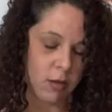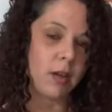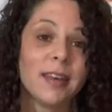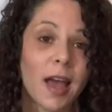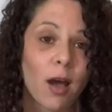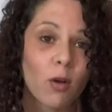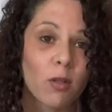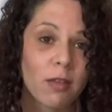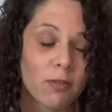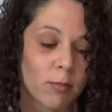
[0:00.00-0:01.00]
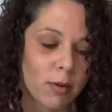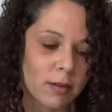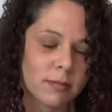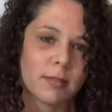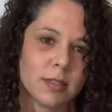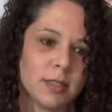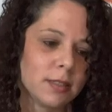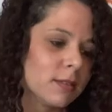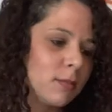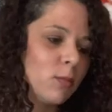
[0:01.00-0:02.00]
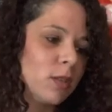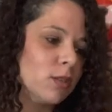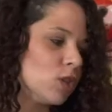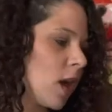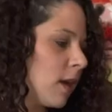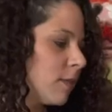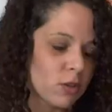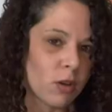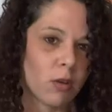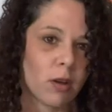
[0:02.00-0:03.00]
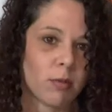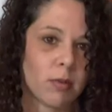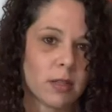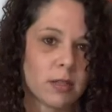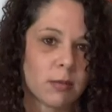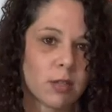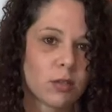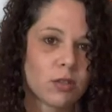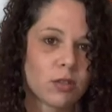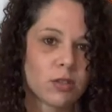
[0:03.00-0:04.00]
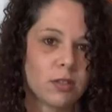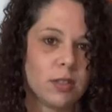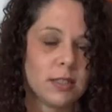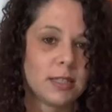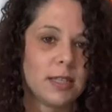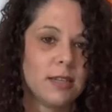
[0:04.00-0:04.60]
Okay, now the fun part, well, at least we're gonna try. So I'll bring this up closer so you can see.